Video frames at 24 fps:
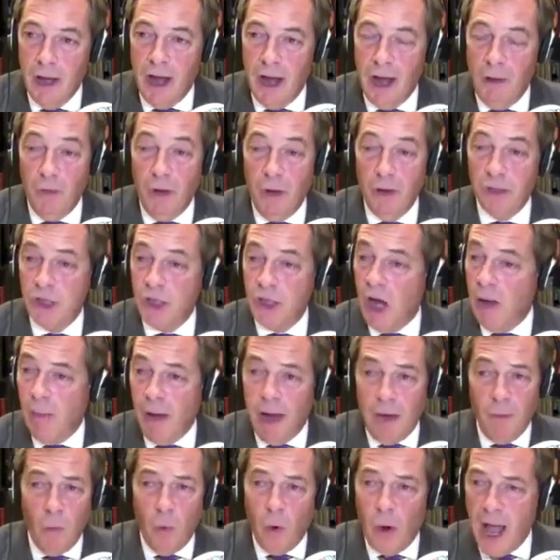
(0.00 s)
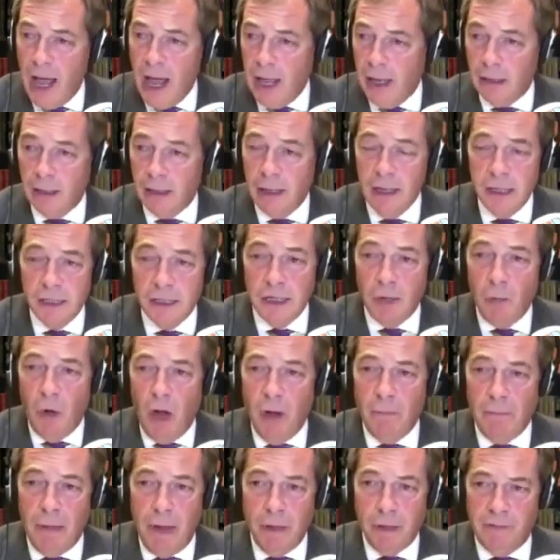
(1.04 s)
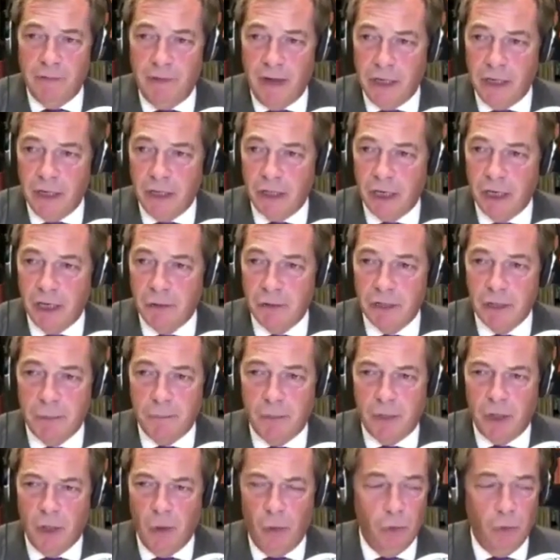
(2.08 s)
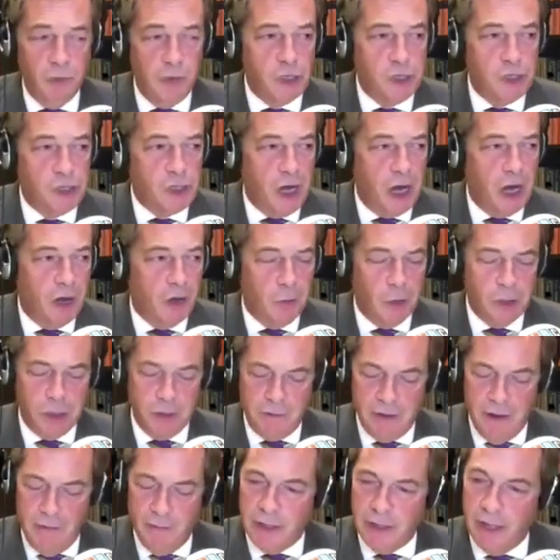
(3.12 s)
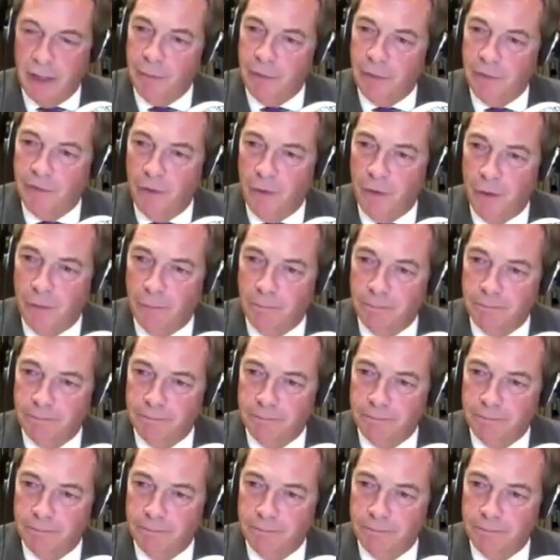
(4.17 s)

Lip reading: Well, Tom, I'm well. So what motivated you to call this show, which you've never done before?